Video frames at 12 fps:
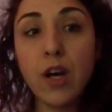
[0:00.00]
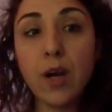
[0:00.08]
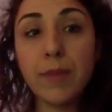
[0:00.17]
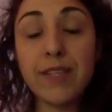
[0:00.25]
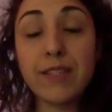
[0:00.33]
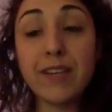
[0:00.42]
I
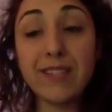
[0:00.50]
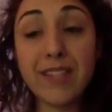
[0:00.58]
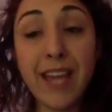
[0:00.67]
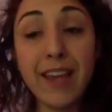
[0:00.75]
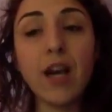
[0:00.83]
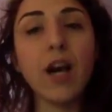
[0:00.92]
mean,
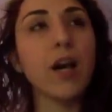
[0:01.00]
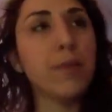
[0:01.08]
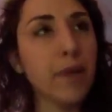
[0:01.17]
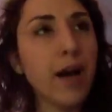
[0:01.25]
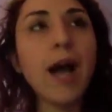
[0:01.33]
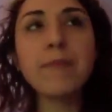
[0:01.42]

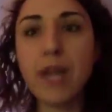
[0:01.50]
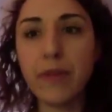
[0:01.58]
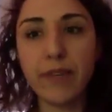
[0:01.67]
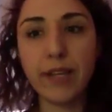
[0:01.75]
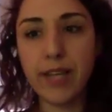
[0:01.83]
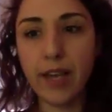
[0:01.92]
I'm
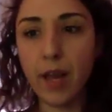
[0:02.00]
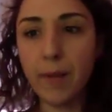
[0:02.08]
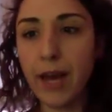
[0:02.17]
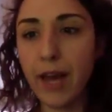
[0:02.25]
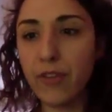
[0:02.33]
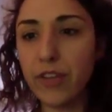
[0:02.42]
definitely taking a
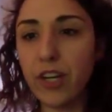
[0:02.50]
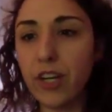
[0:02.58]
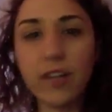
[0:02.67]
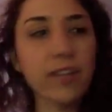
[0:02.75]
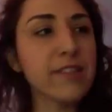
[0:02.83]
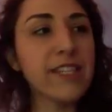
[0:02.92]
bath
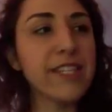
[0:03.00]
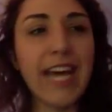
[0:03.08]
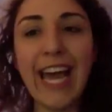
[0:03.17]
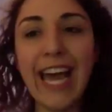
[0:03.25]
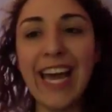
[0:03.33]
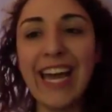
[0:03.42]
later
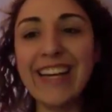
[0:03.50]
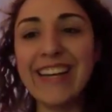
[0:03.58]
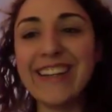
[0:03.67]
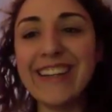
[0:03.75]
today.